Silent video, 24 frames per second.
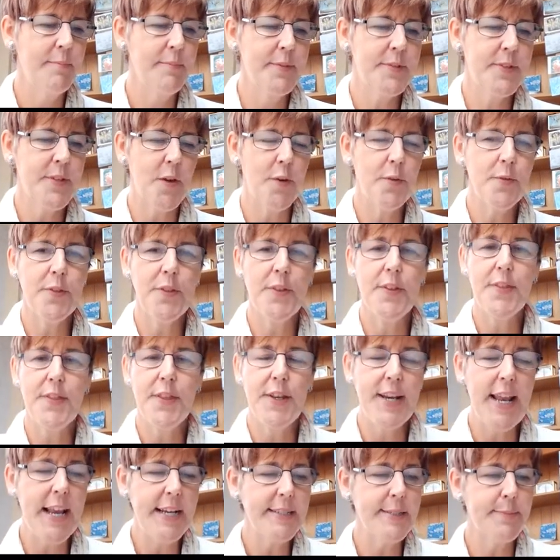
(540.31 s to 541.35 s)
So
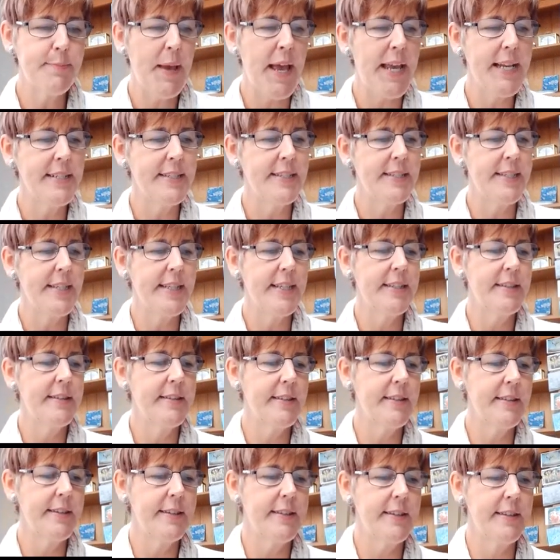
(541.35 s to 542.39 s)
the next painting
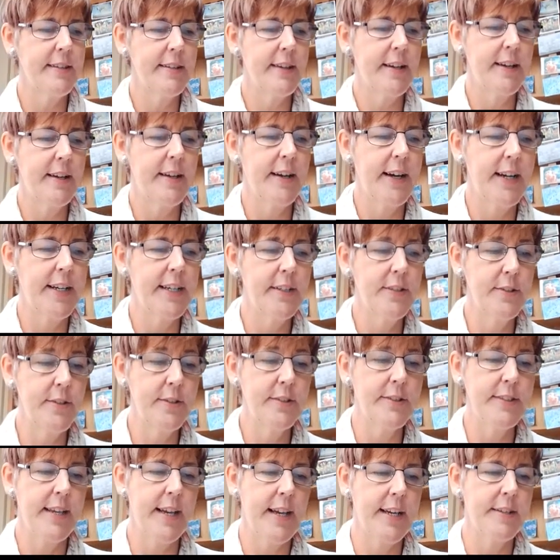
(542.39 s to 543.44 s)
that I
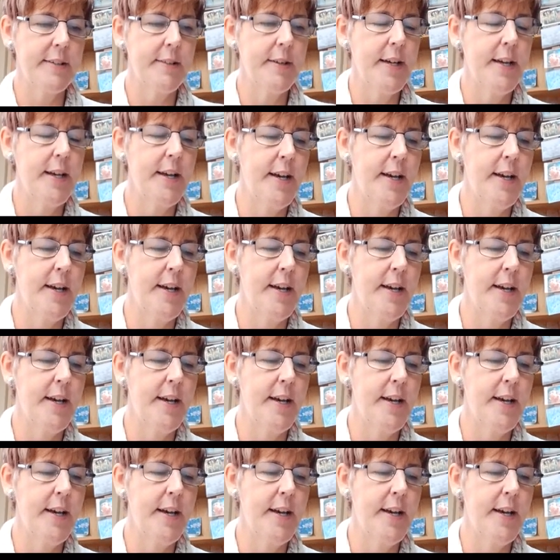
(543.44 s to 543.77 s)
looked at